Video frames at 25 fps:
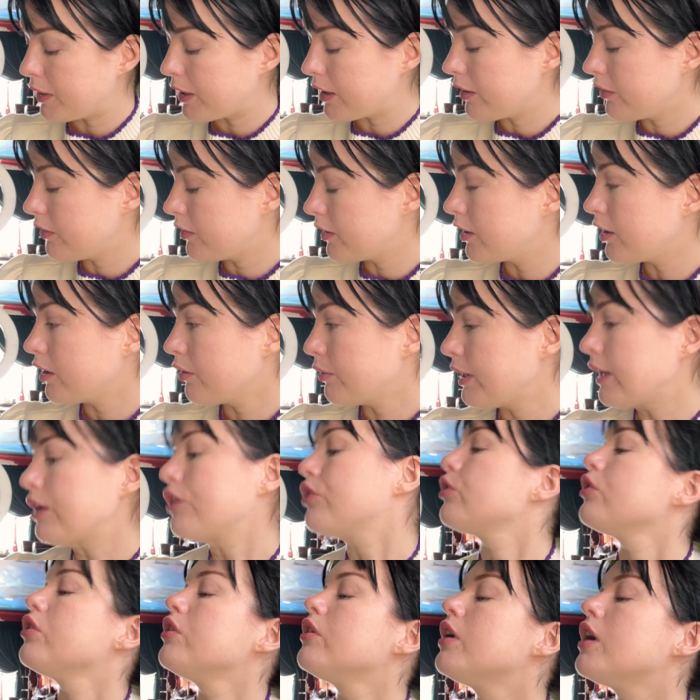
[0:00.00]
I will just be
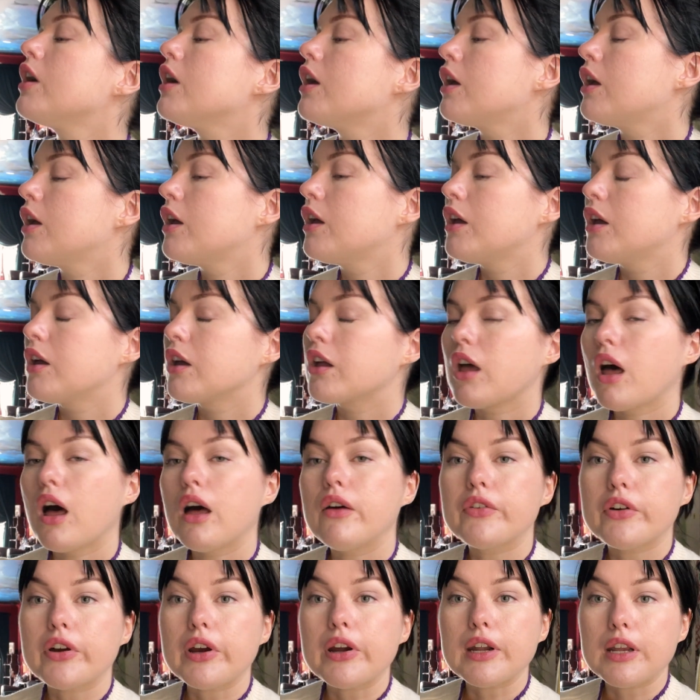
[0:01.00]
continuing to
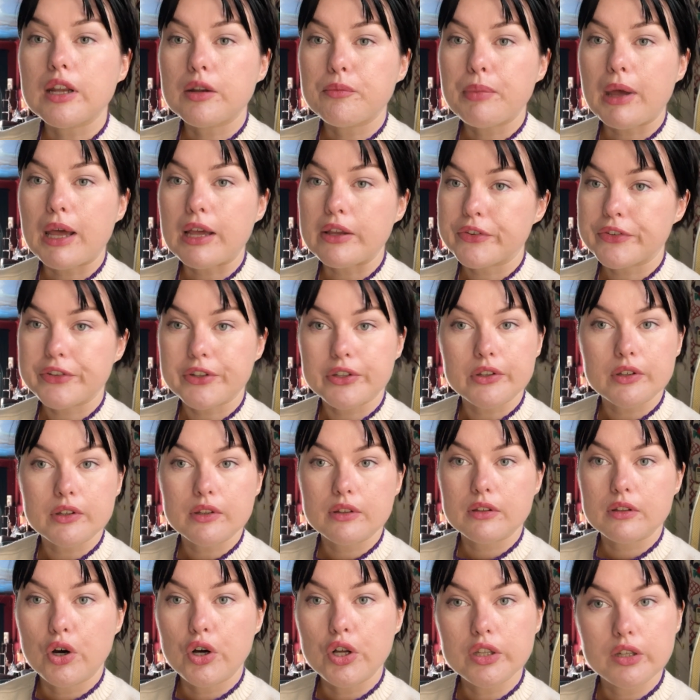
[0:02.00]
cover it in
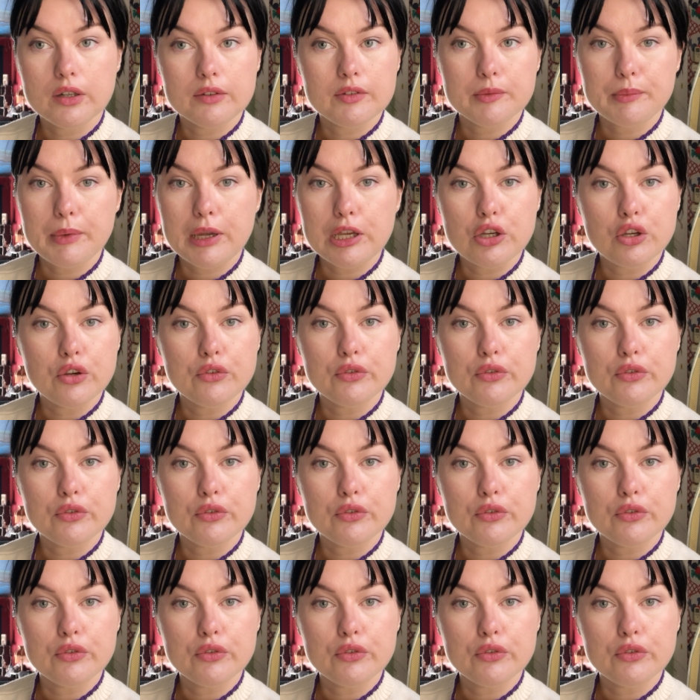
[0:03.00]
pastels all over my new